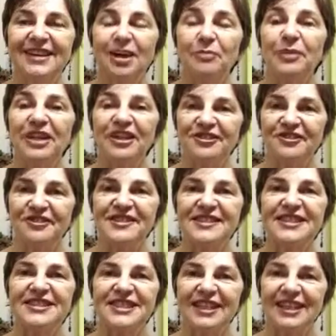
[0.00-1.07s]
I'd be
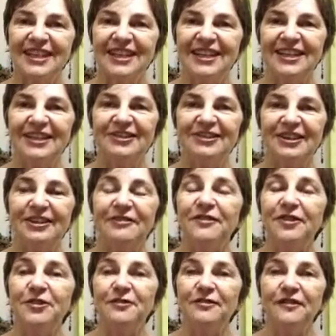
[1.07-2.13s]
interested to hear if
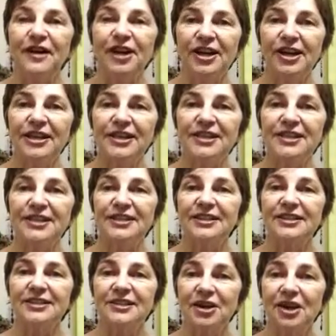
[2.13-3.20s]
you find
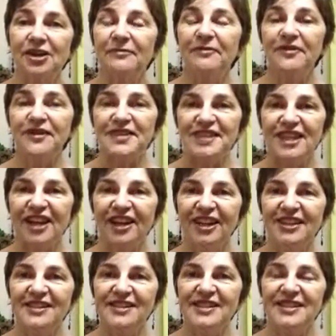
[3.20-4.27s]
time for
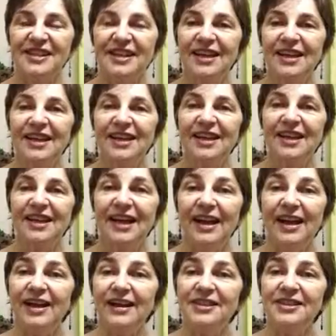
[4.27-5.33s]
silence
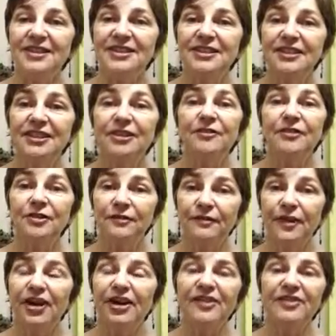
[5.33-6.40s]
and if you
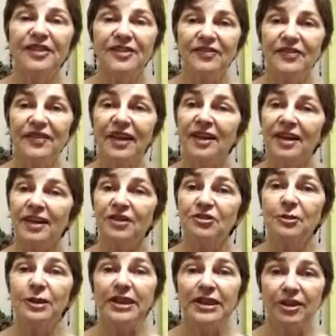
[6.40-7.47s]
find that that
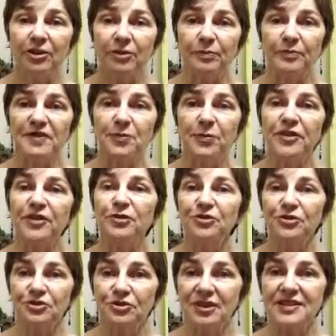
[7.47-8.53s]
actually helps with your
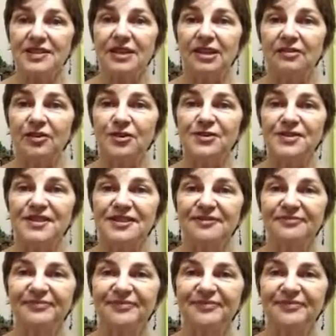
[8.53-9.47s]
stress levels.